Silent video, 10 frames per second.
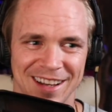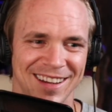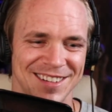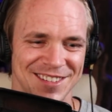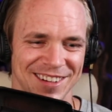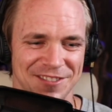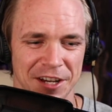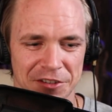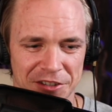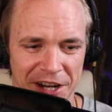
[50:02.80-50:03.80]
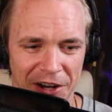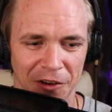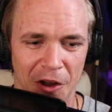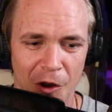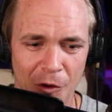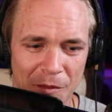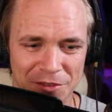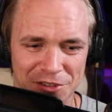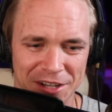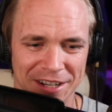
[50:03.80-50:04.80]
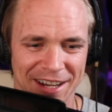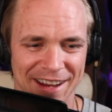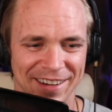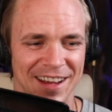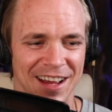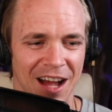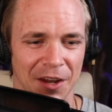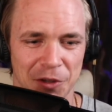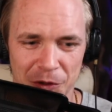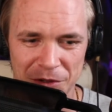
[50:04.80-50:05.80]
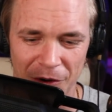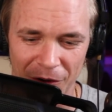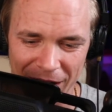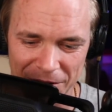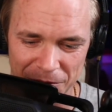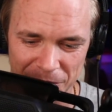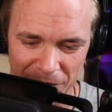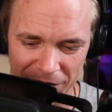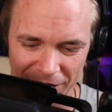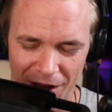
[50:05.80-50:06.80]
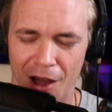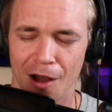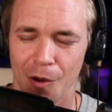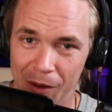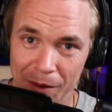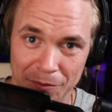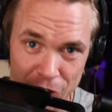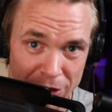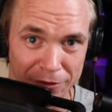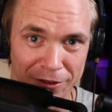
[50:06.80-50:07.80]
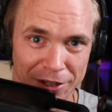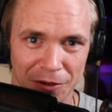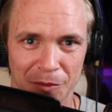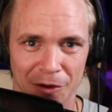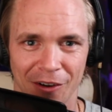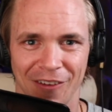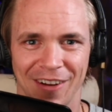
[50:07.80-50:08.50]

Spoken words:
I should have changed the title to OMG again. I'll do it tomorrow, guys. We're doing an OMG video tomorrow.